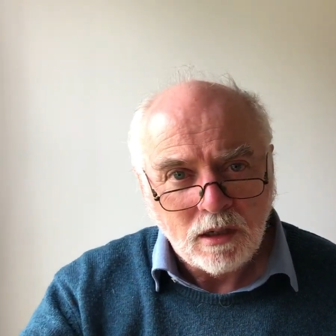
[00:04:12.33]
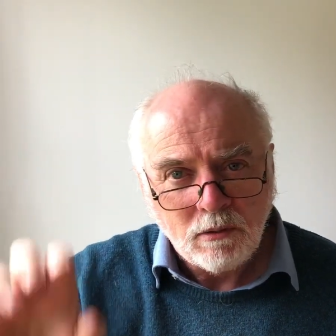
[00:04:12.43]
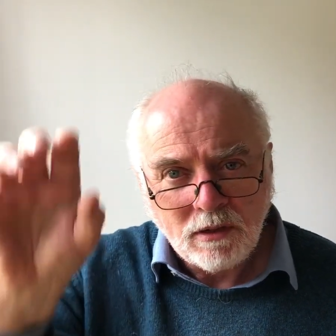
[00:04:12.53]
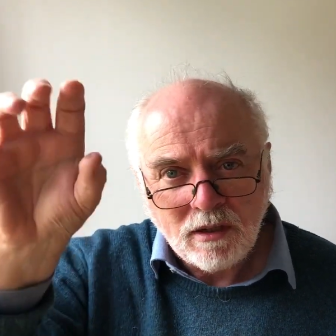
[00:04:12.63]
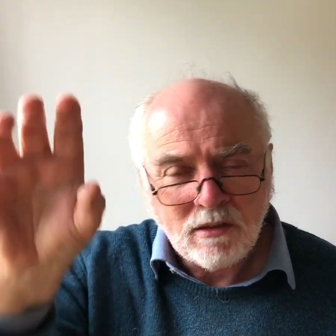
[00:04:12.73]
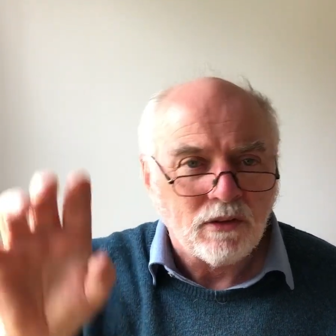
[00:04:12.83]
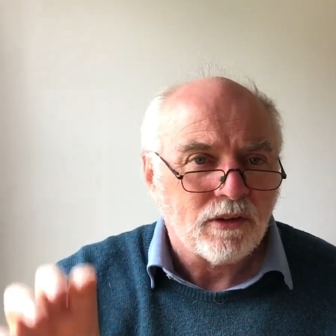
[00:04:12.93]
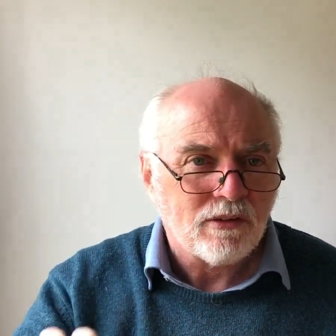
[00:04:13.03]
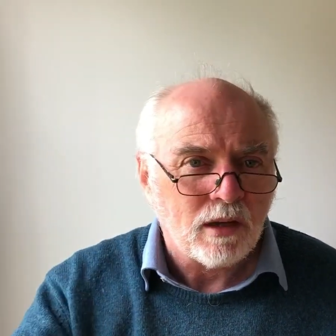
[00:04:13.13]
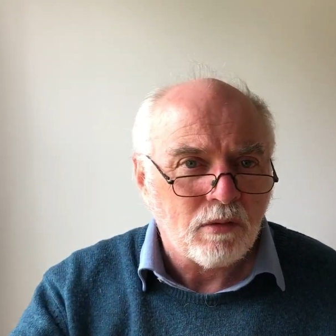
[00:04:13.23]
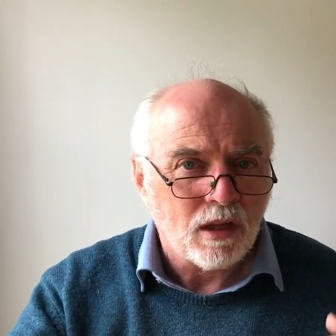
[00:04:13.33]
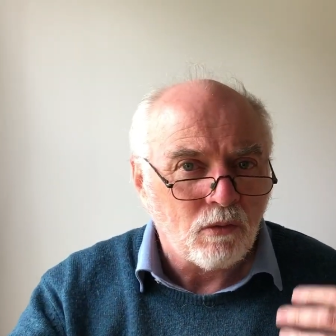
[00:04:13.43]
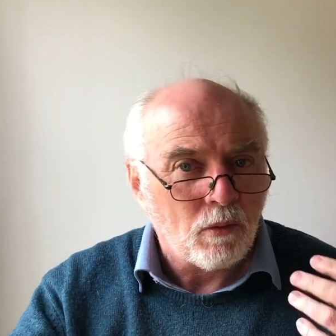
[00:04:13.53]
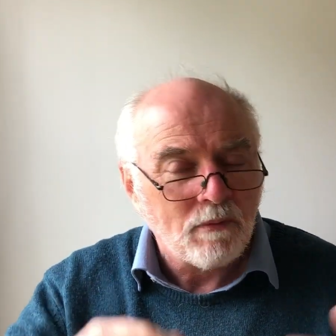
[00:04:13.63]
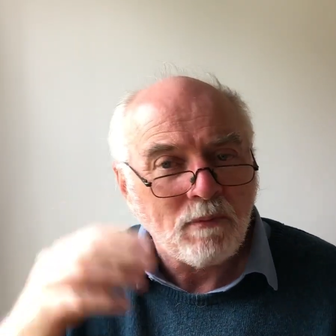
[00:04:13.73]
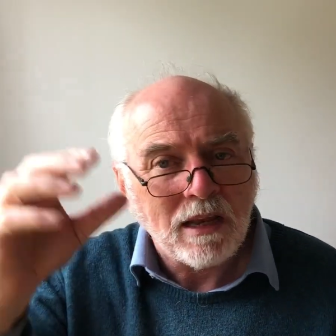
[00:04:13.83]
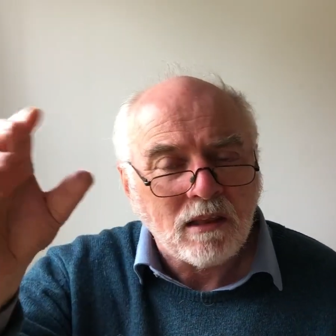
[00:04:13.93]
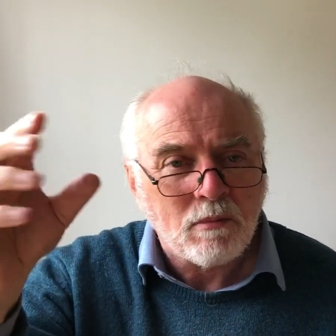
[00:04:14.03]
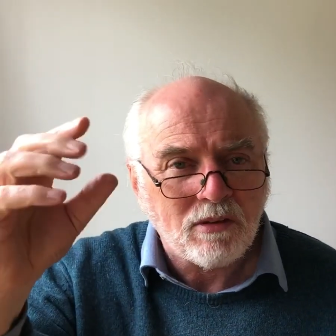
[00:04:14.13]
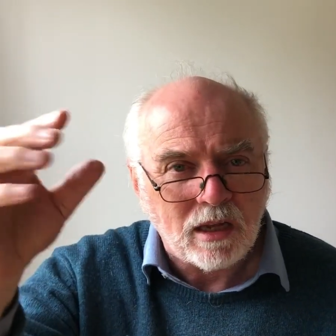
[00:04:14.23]
which is not the same thing, where we've made
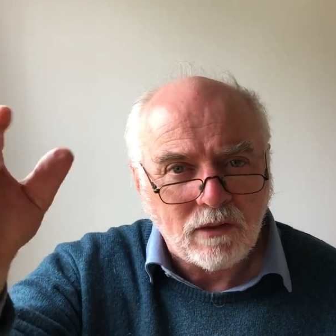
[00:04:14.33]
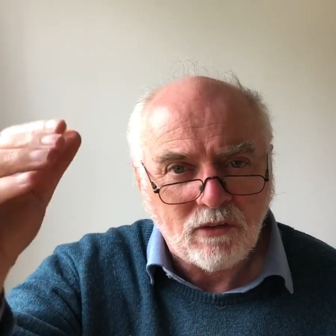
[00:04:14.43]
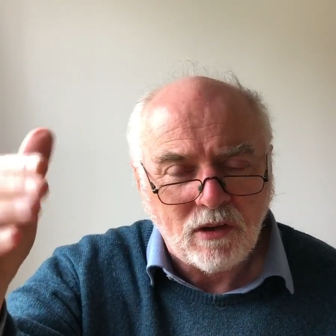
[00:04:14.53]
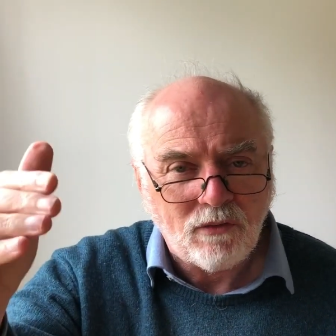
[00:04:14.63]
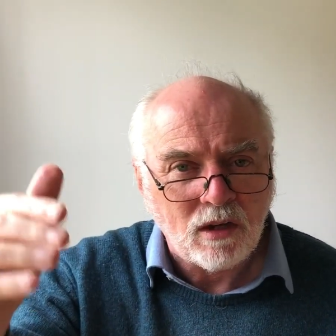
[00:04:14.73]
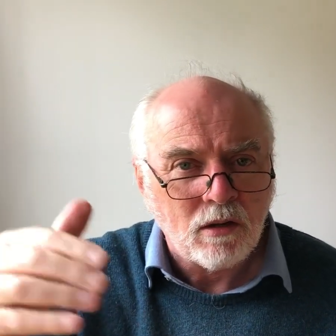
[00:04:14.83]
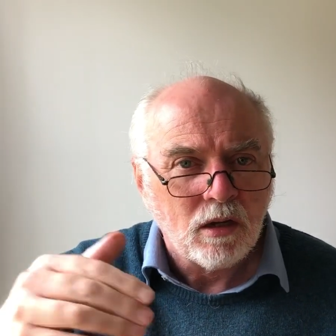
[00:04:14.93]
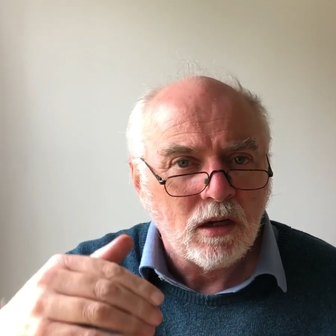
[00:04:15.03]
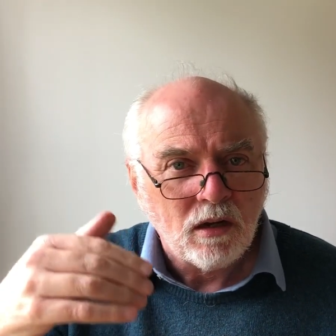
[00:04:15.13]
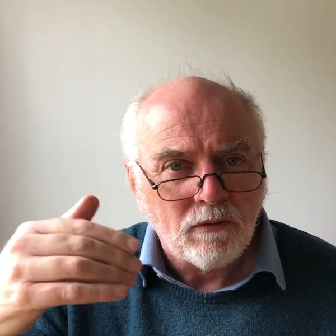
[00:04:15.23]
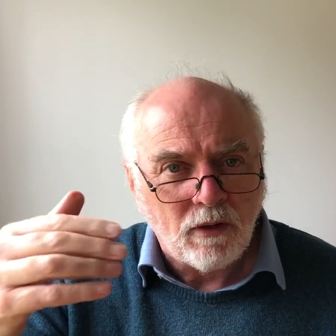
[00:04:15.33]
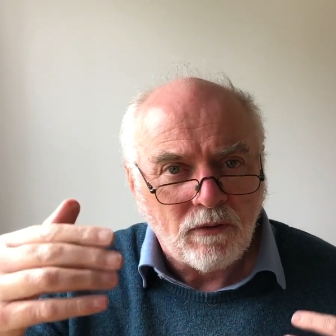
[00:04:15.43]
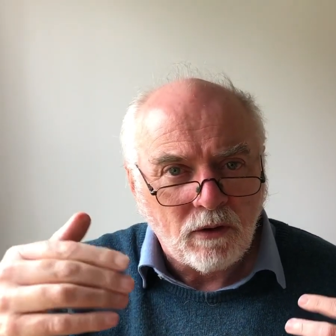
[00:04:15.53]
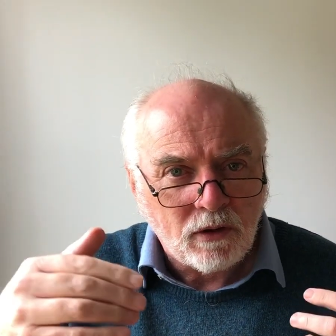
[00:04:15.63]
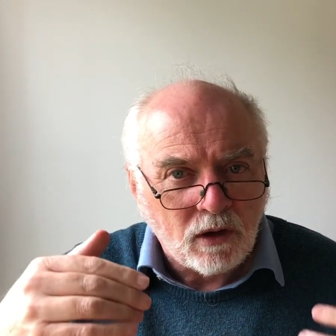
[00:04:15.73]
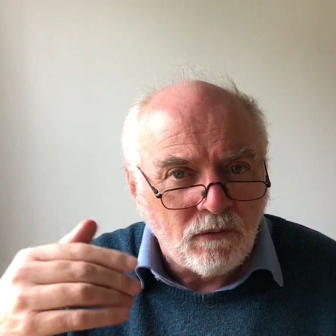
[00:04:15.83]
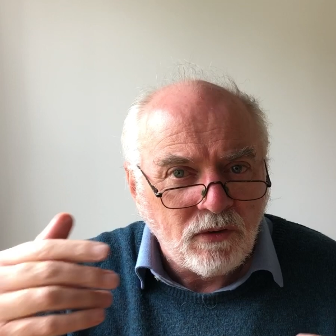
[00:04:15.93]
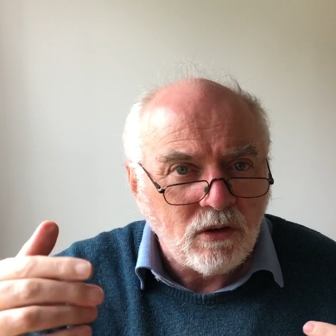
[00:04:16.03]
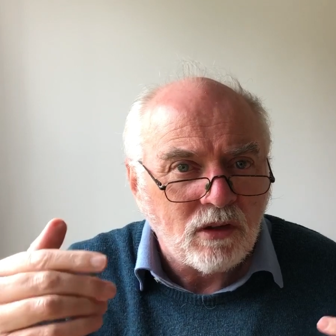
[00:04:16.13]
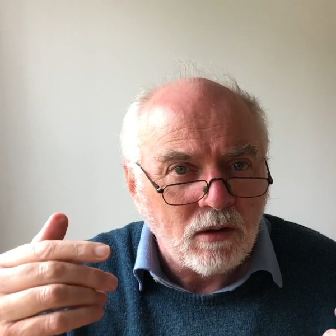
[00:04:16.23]
the mistake of shifting, of
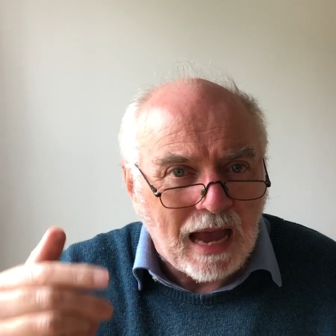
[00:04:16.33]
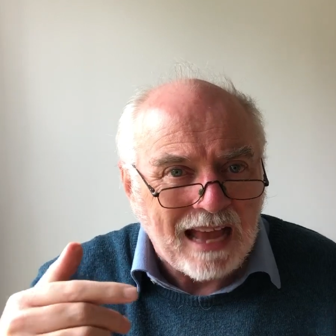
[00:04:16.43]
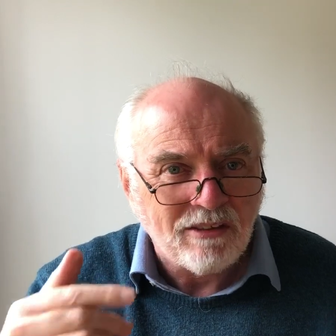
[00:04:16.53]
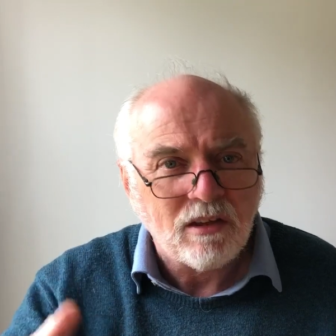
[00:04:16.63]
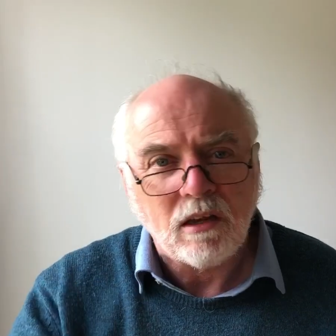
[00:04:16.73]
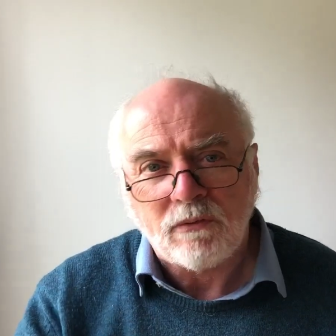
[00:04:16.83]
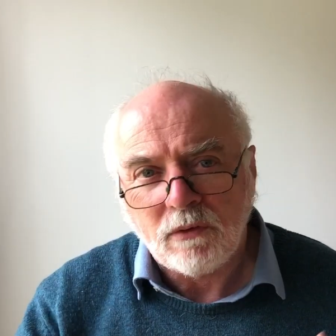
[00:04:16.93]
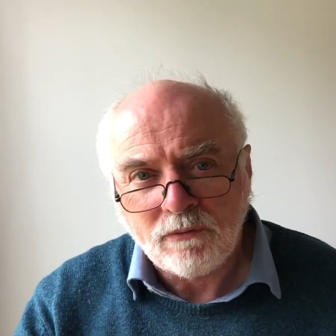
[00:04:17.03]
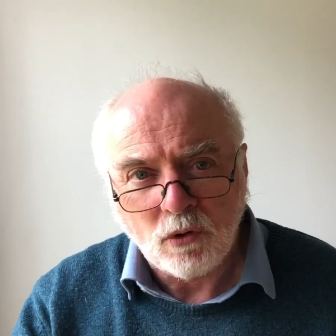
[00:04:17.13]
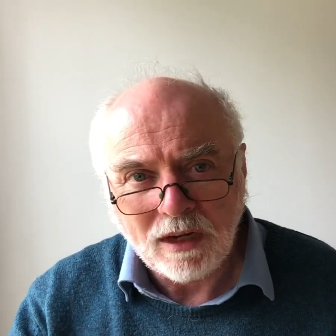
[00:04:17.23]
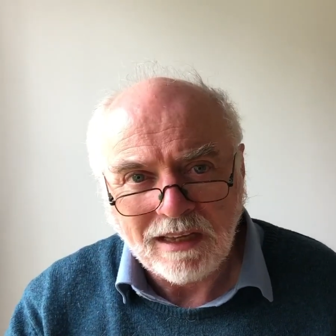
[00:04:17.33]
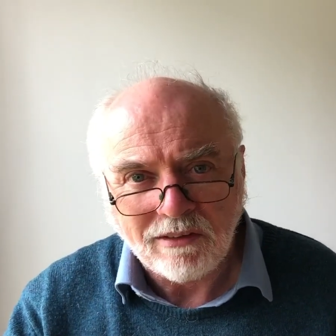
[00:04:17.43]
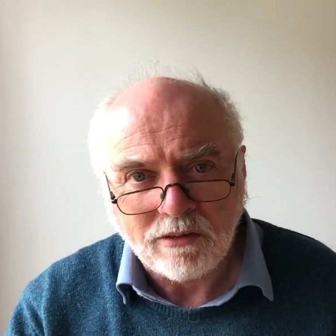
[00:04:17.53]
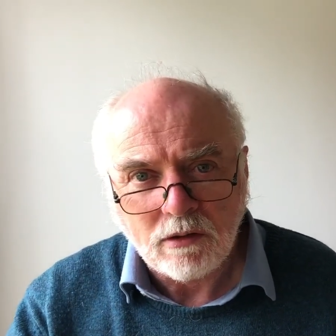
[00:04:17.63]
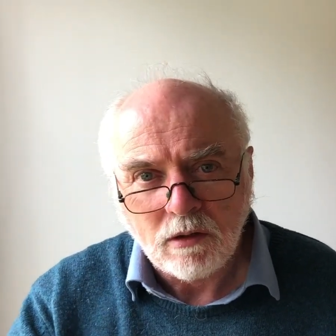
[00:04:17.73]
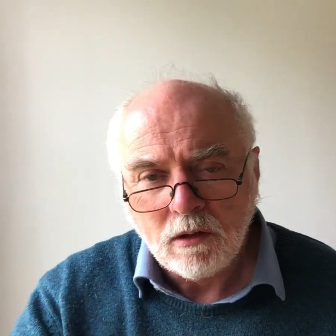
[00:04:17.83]
confusing as if for is.